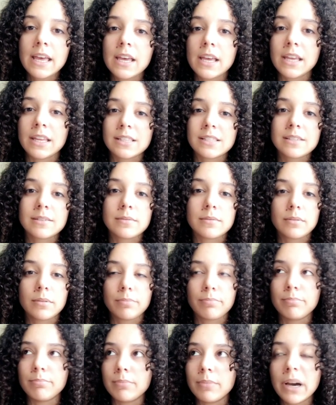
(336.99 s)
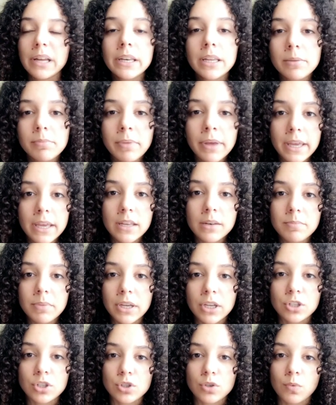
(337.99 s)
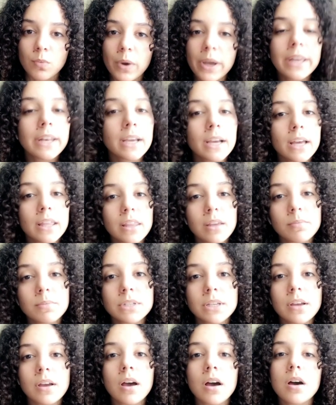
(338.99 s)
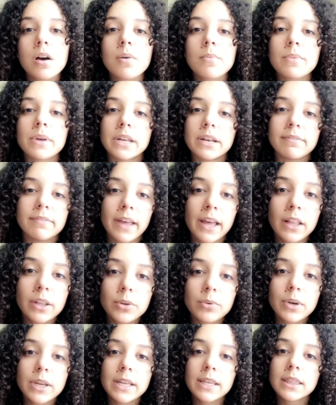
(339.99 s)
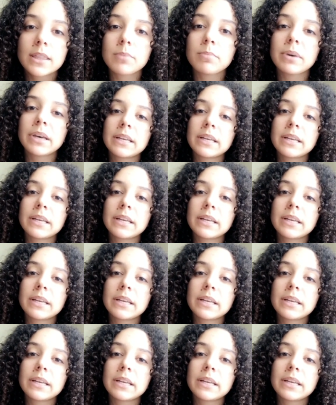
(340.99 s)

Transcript: it's money pit because you're waiting on them to come and evaluating the